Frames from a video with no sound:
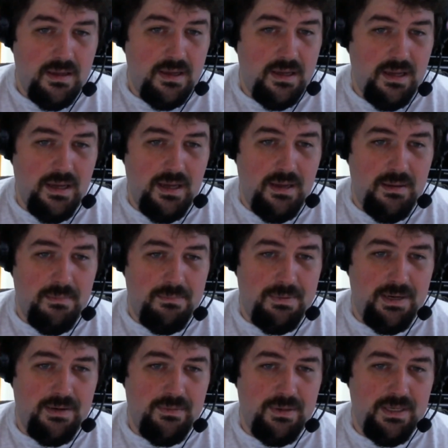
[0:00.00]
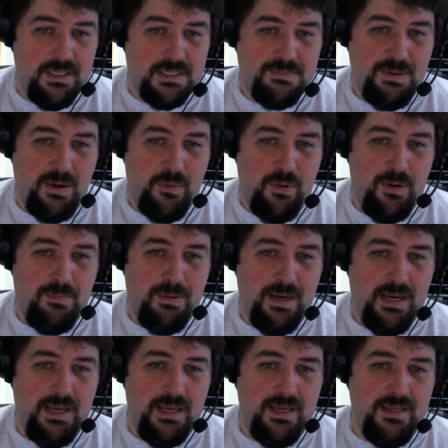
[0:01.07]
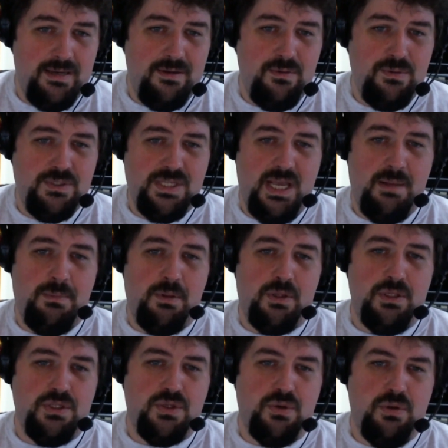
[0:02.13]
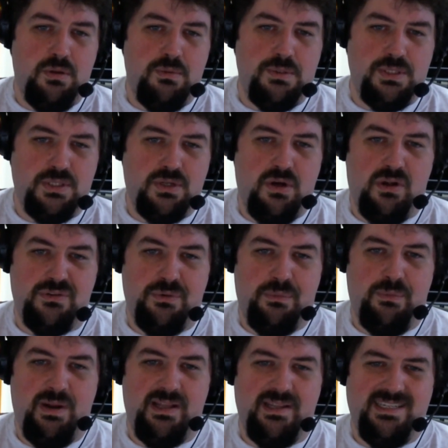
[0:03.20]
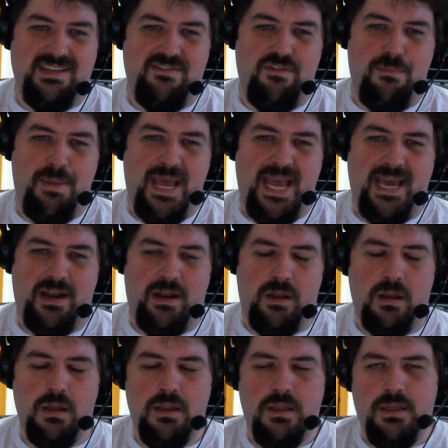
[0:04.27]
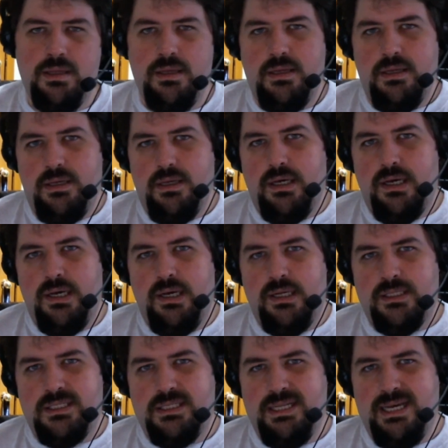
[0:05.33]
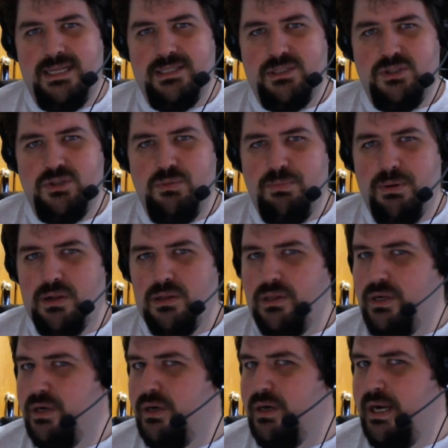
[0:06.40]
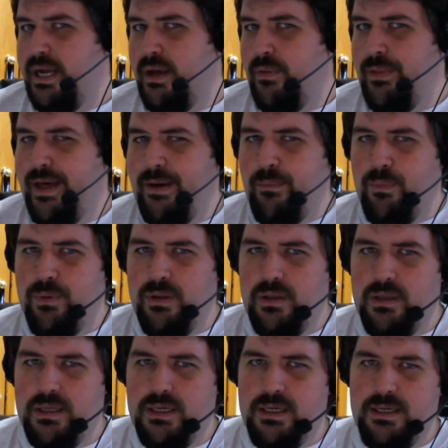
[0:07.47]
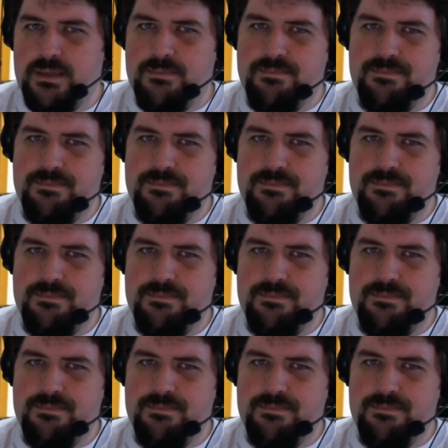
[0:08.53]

But anyway, it's powered by a new XAML control, which is called Relative Panel. It's not super clear how that'll